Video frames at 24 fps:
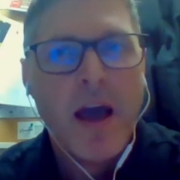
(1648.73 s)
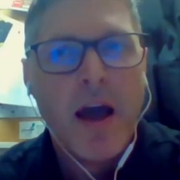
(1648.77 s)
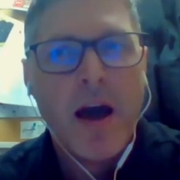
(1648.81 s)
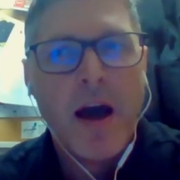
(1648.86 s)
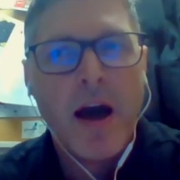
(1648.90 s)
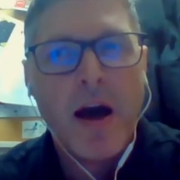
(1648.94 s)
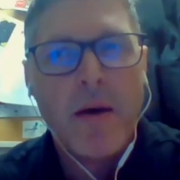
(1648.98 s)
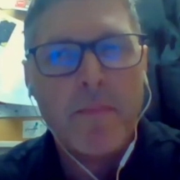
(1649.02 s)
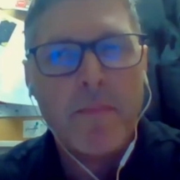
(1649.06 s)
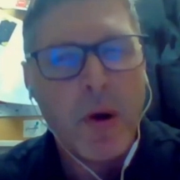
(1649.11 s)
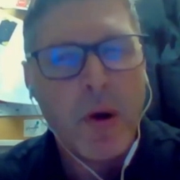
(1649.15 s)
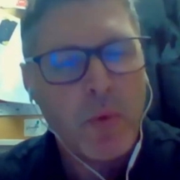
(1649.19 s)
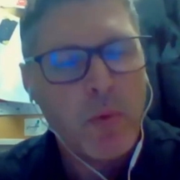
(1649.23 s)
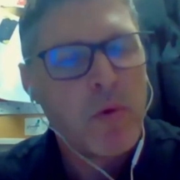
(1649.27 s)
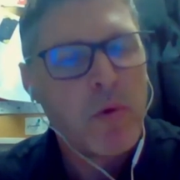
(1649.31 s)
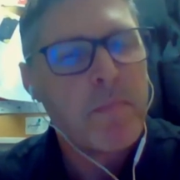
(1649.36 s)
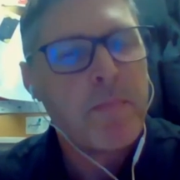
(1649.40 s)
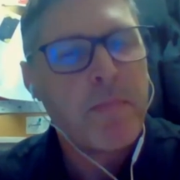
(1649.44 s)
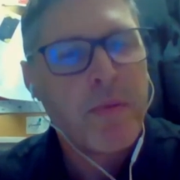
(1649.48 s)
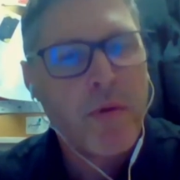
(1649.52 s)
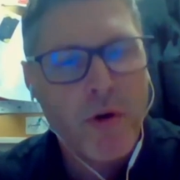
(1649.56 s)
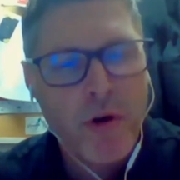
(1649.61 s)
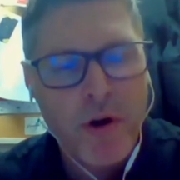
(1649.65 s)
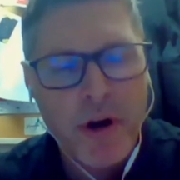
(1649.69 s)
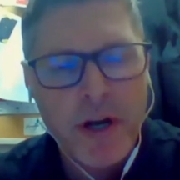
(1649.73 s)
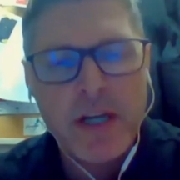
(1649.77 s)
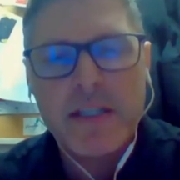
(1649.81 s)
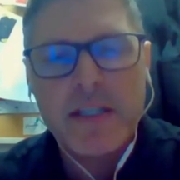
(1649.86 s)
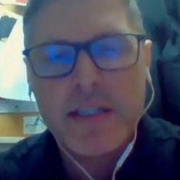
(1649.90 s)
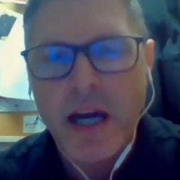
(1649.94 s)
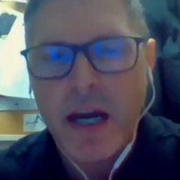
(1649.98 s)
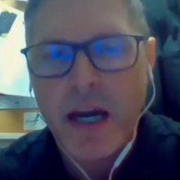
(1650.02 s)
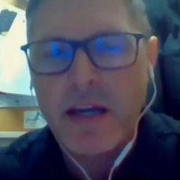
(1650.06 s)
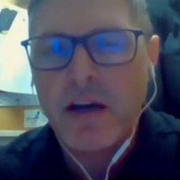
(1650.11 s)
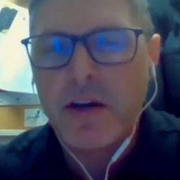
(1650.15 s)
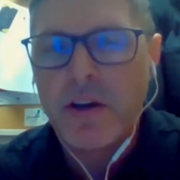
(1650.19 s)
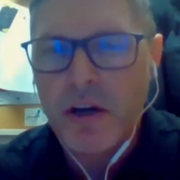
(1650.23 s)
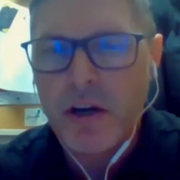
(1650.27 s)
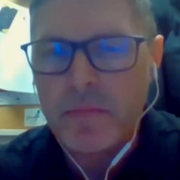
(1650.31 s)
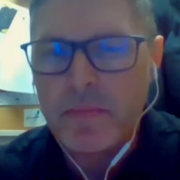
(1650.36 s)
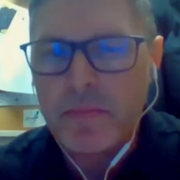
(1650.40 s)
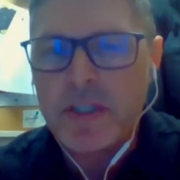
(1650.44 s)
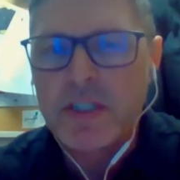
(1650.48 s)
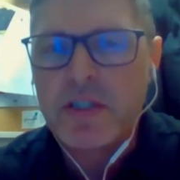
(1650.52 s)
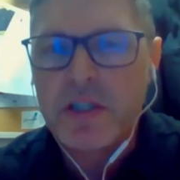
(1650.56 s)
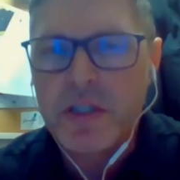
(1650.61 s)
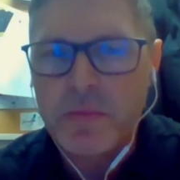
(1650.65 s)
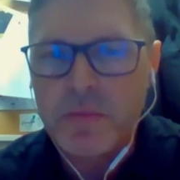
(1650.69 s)
But we're pretty tight on our
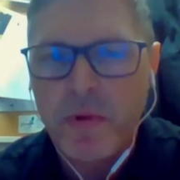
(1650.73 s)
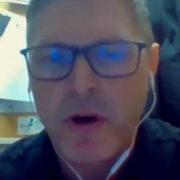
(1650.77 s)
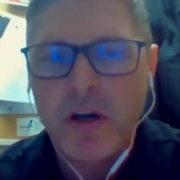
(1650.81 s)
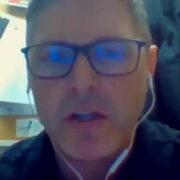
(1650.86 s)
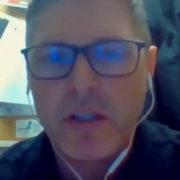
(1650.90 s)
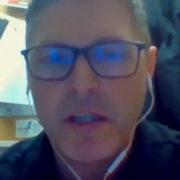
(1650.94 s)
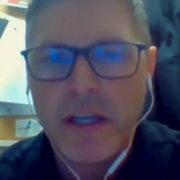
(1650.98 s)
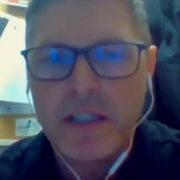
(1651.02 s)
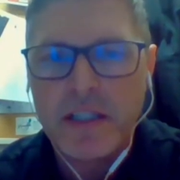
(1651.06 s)
business model